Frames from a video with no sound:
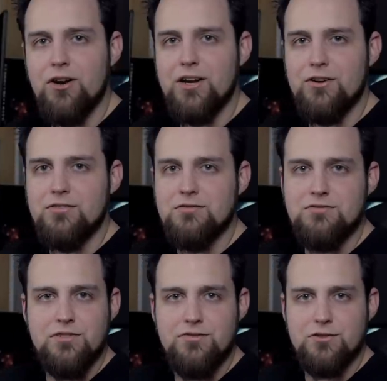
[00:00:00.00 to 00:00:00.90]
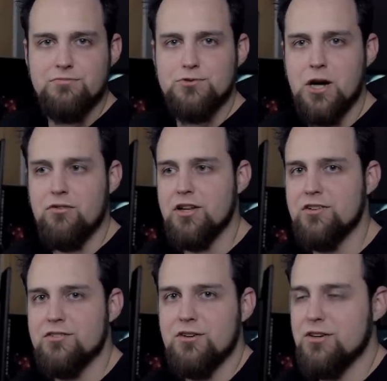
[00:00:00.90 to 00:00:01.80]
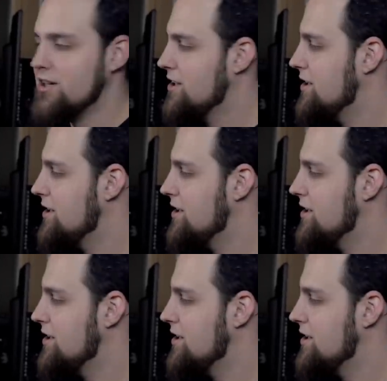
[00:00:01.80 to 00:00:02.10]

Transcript: right here if you're traveling. So